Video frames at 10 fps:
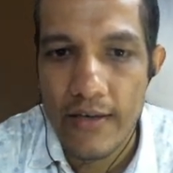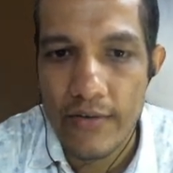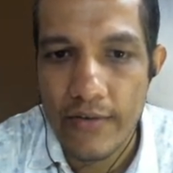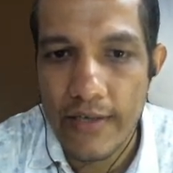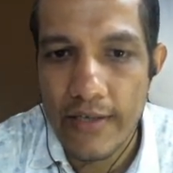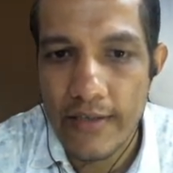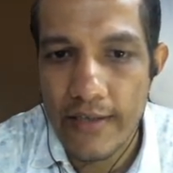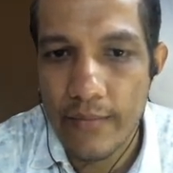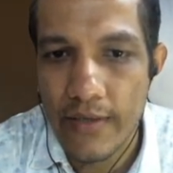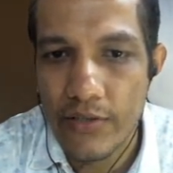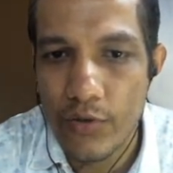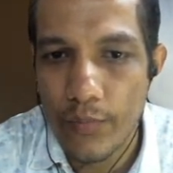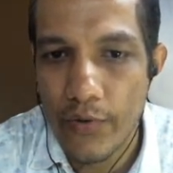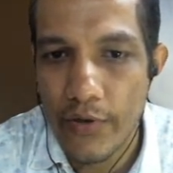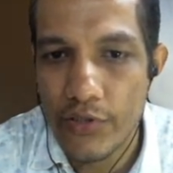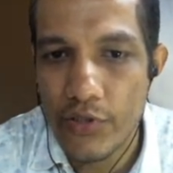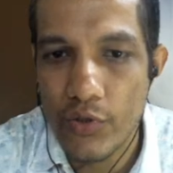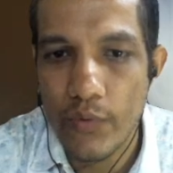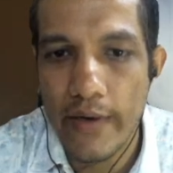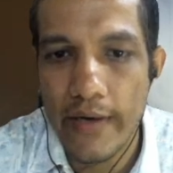So that is nothing but
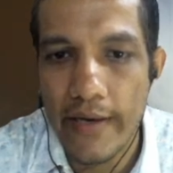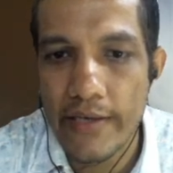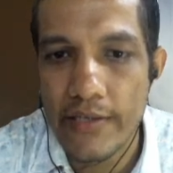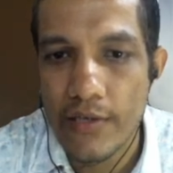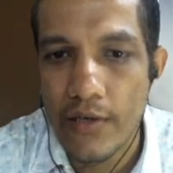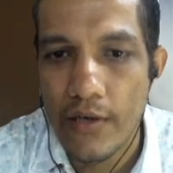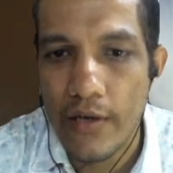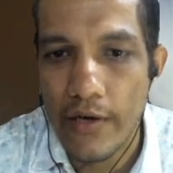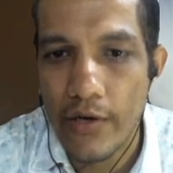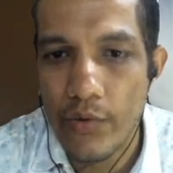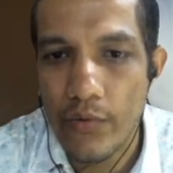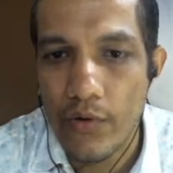0.018 into